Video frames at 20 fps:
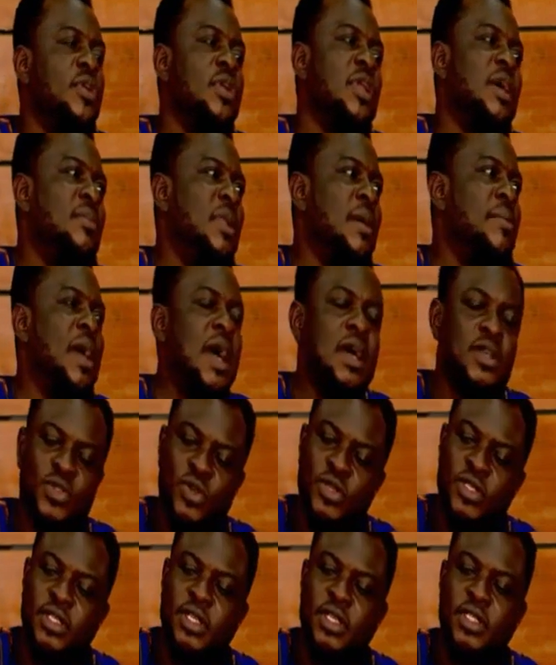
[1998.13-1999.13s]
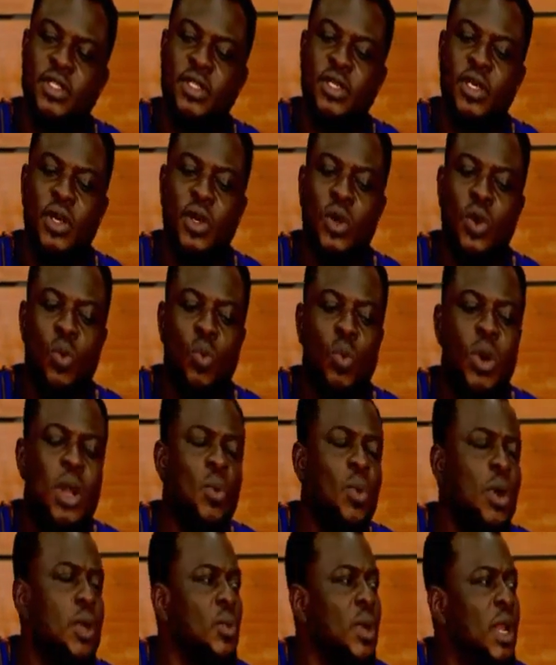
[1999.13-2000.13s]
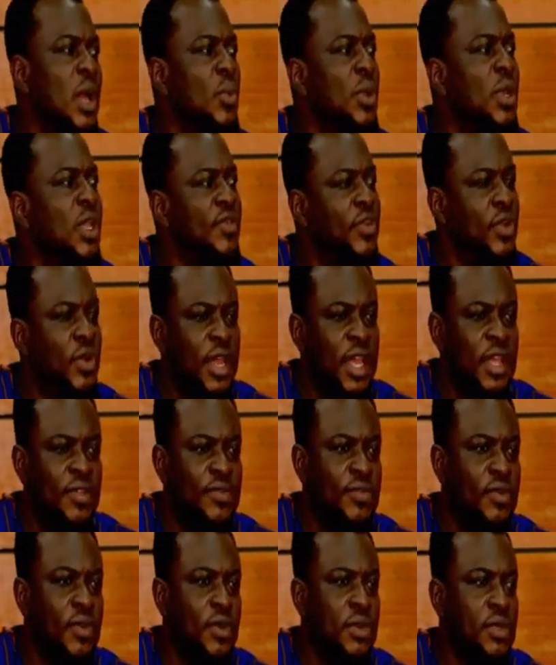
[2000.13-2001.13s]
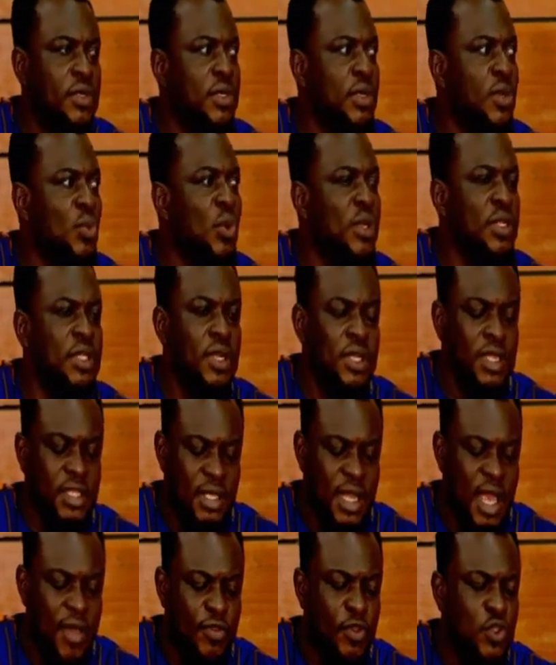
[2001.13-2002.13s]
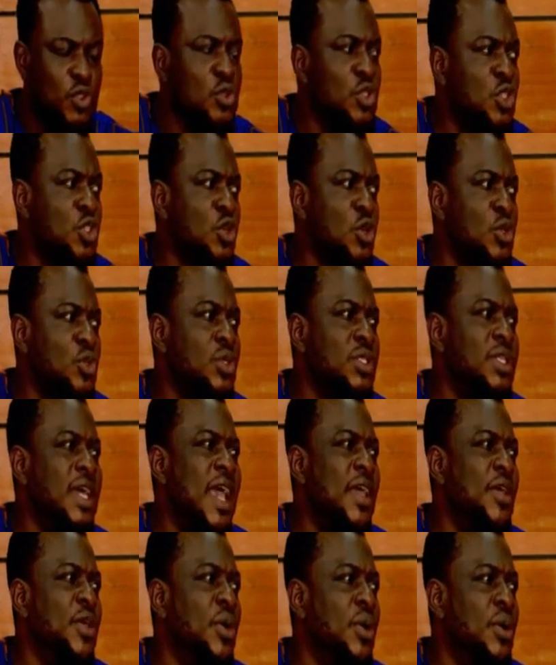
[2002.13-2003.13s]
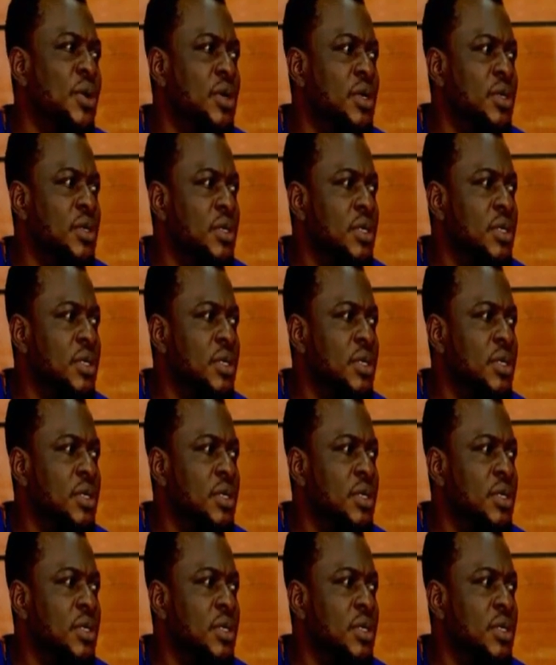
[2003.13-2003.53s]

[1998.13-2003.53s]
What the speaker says: Let me ask us this. What are we living on earth for? This life is too short to die young.